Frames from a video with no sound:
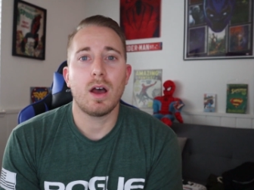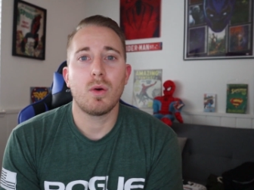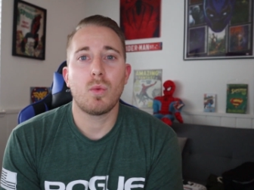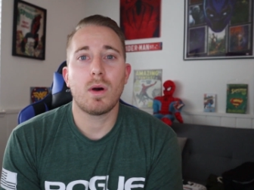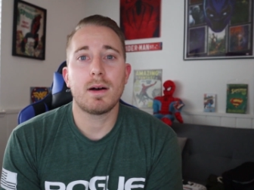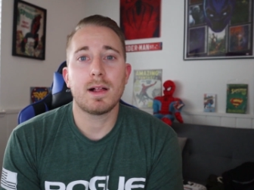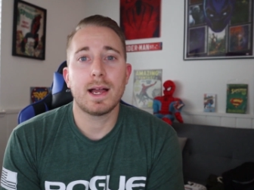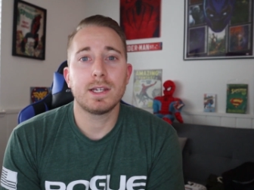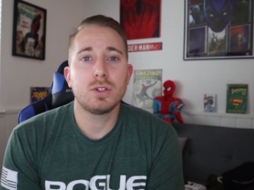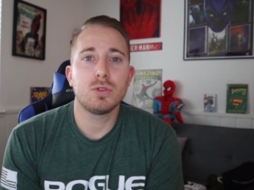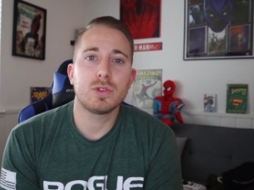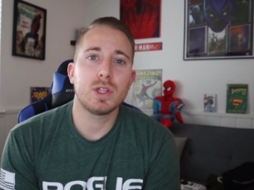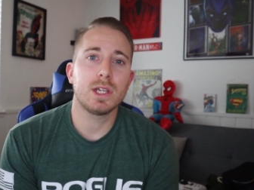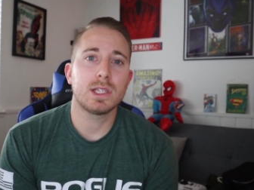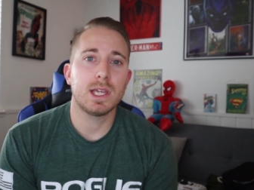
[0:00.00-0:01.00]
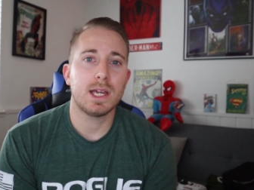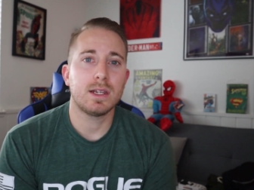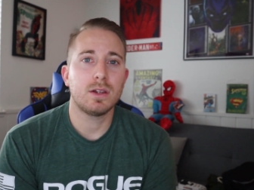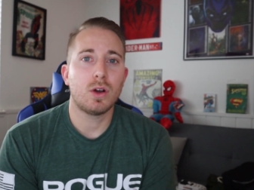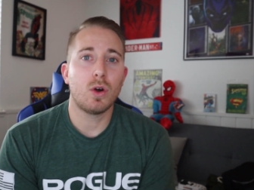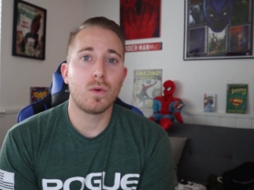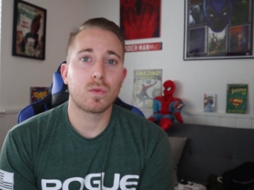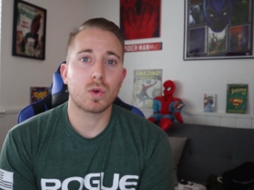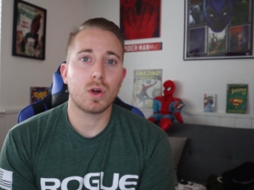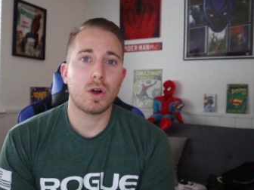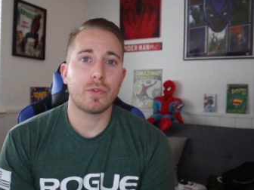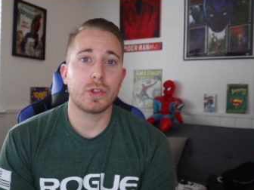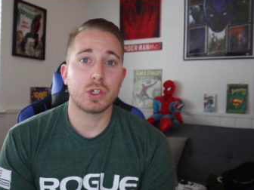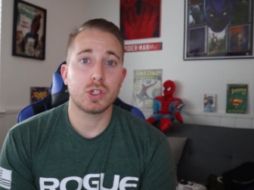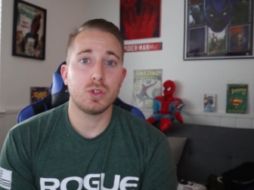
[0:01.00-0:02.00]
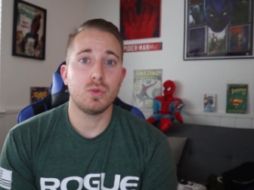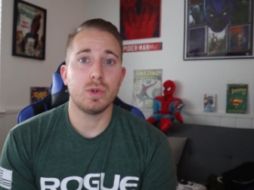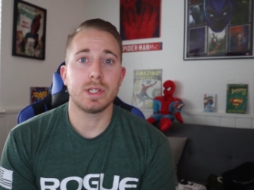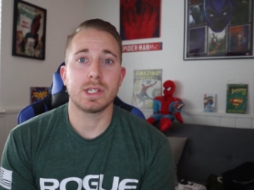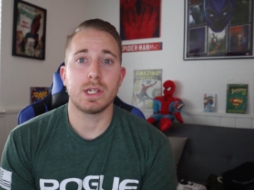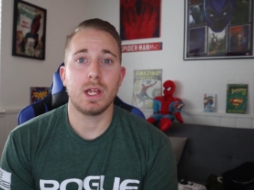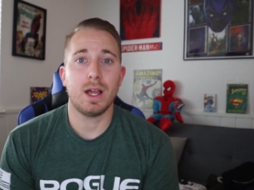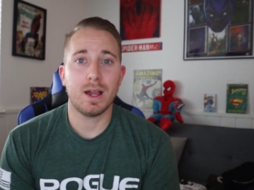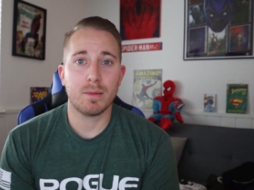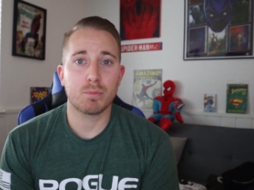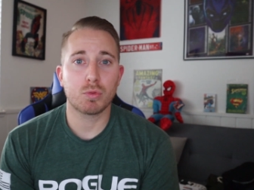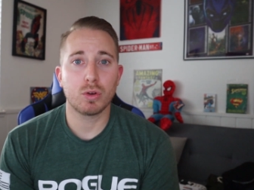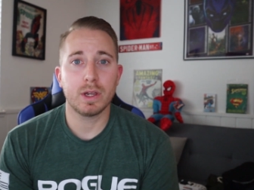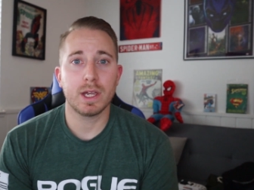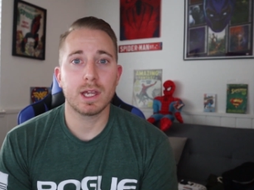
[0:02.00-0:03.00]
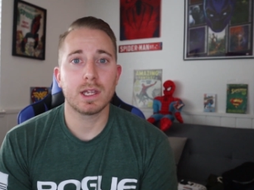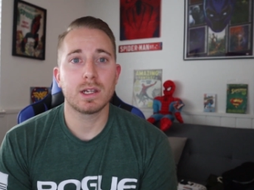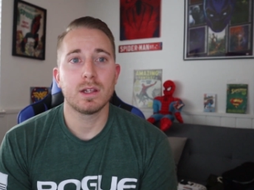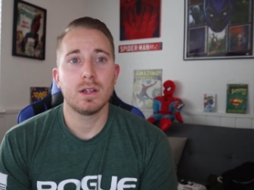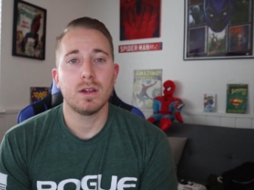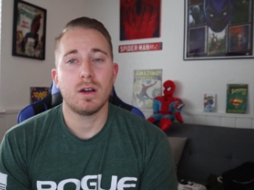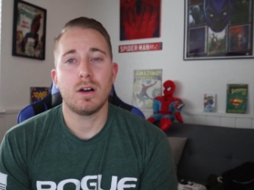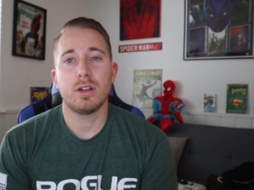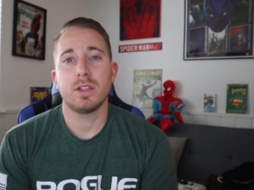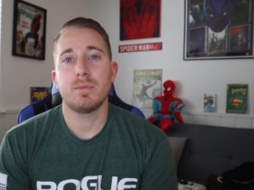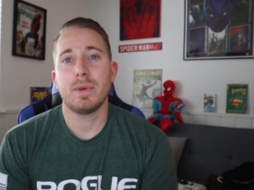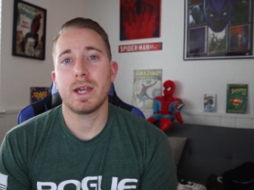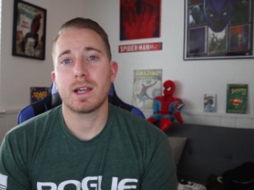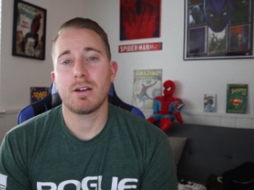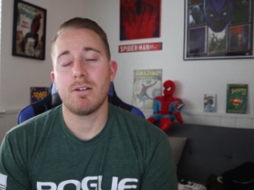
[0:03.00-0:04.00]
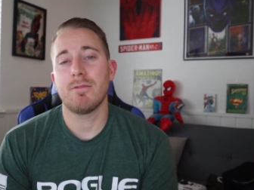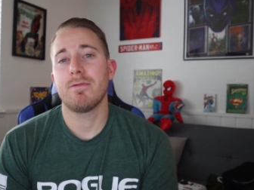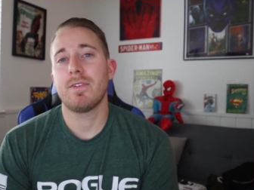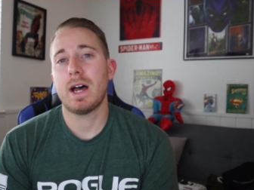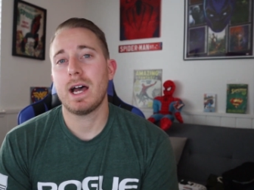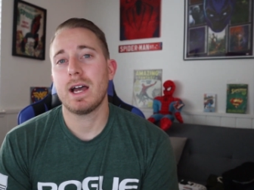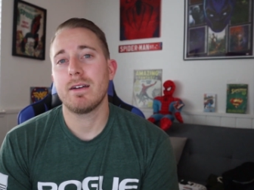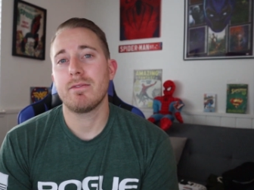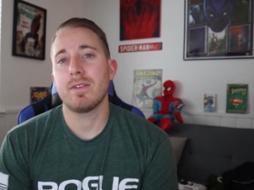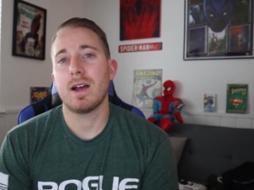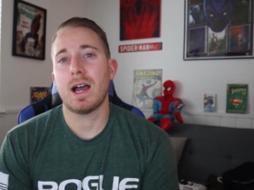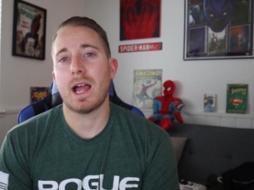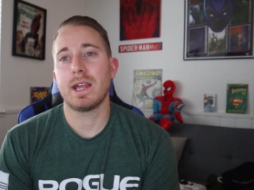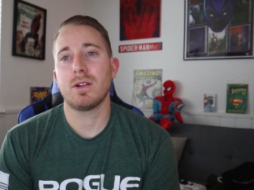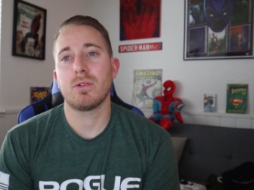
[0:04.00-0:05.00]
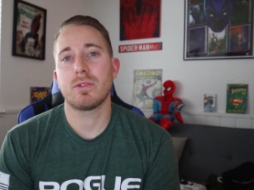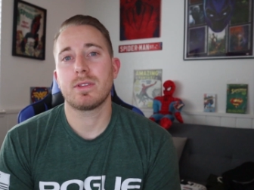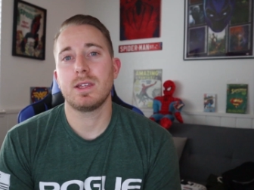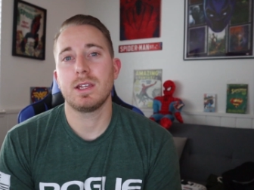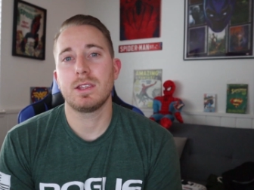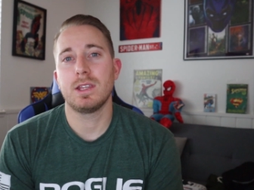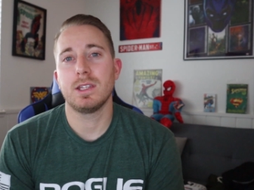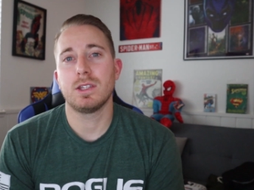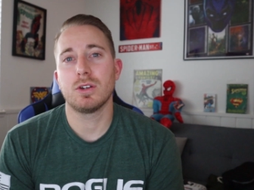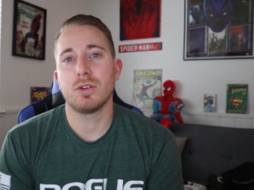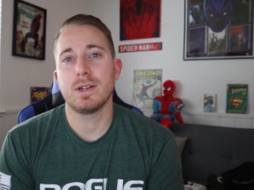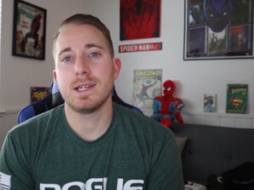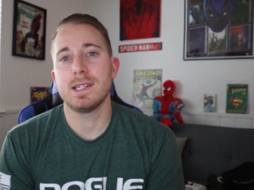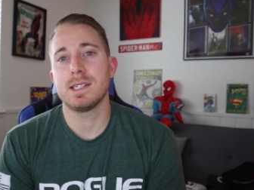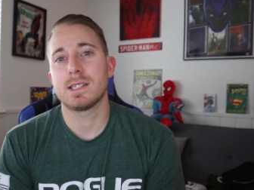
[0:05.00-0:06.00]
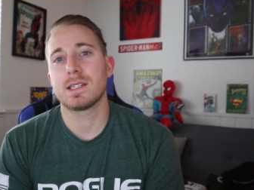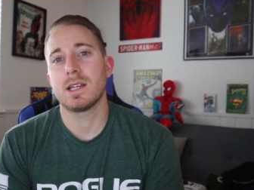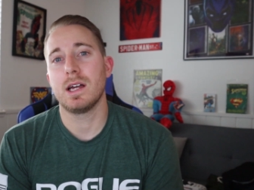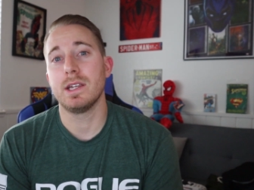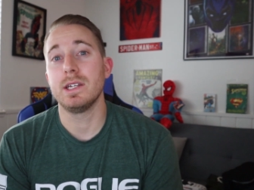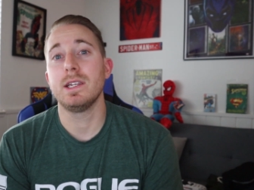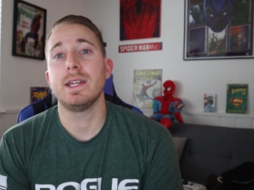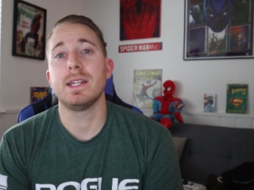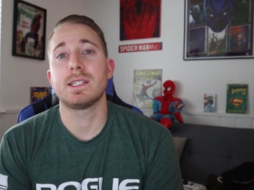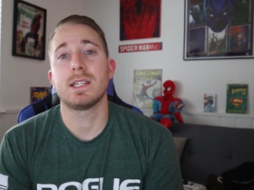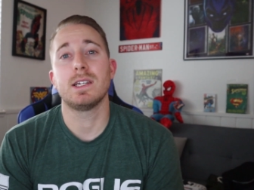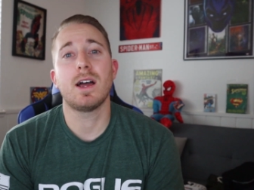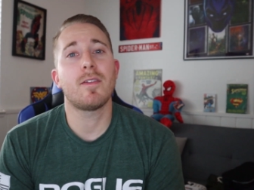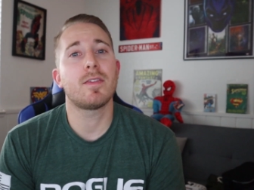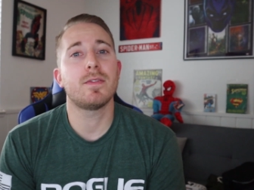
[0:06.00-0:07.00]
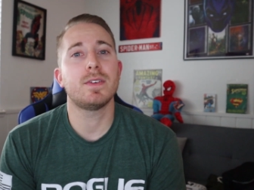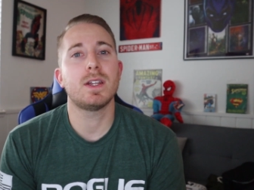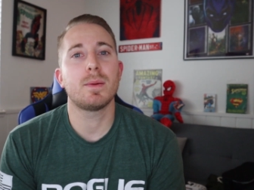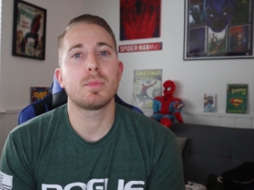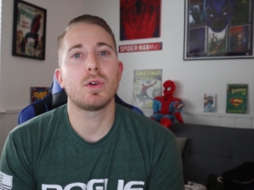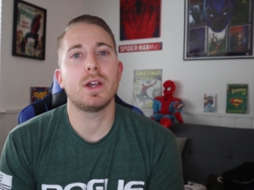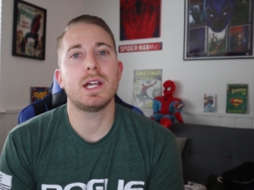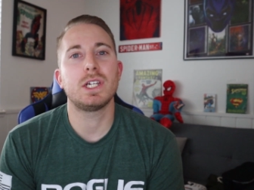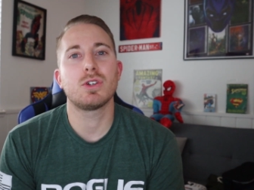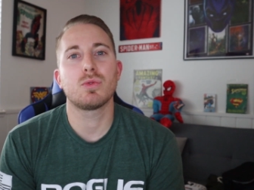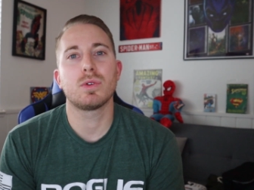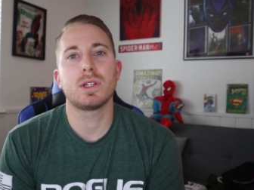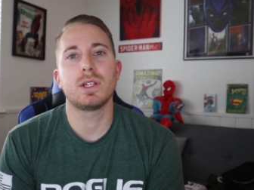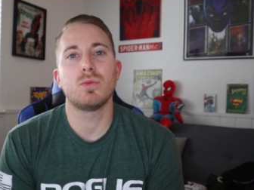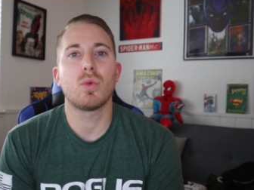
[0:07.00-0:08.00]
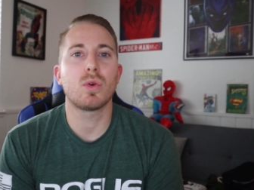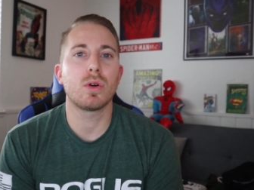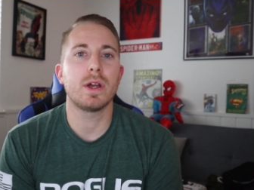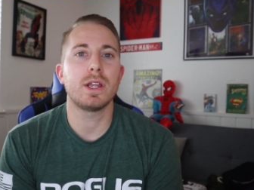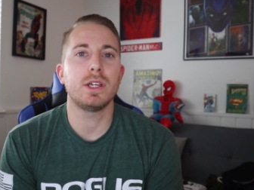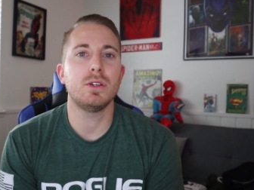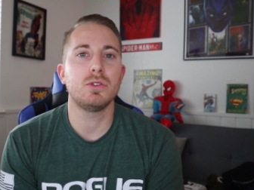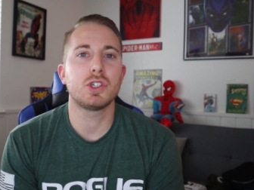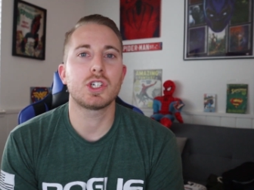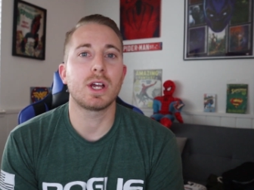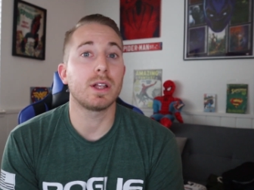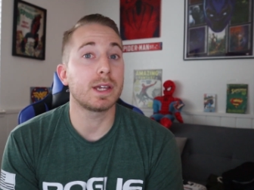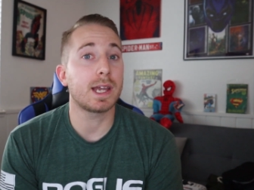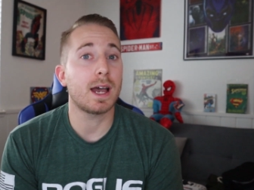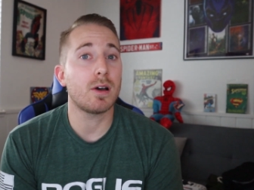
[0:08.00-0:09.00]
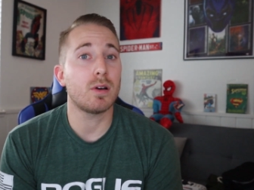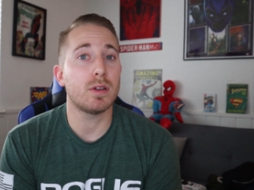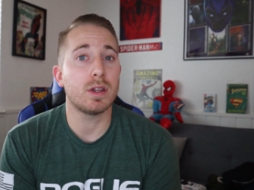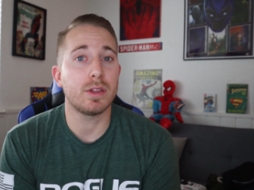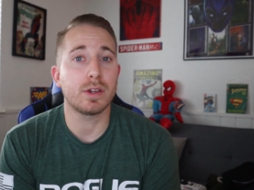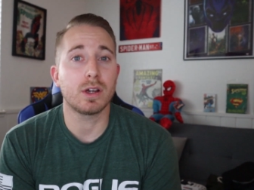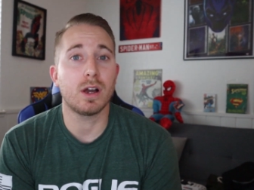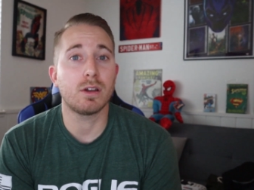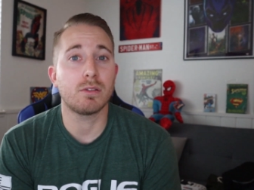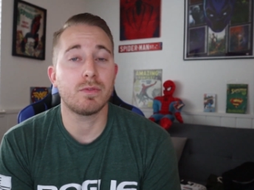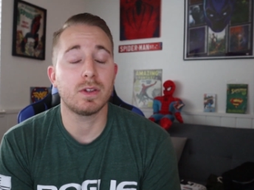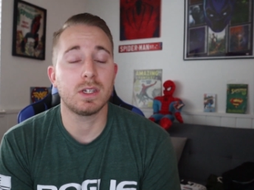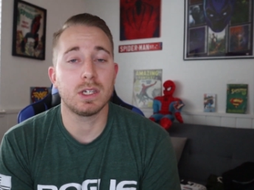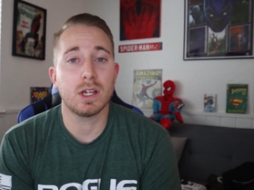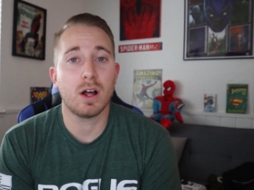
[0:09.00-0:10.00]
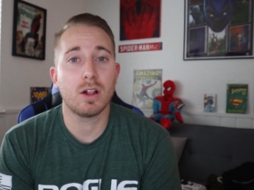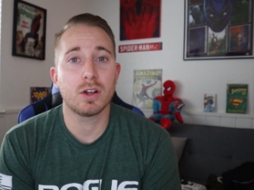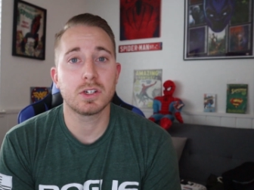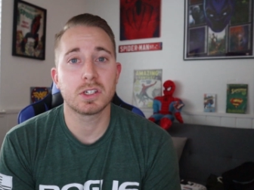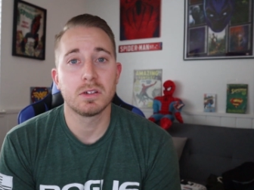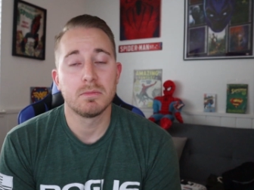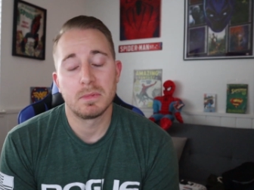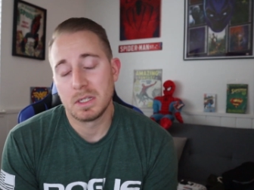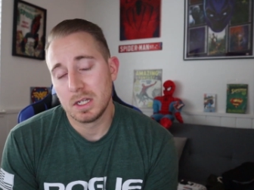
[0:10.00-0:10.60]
While I do think that overall the shoe is an upgrade on the Metcon 5, I don't think that it's enough of an upgrade to really warrant you shelling out another $150.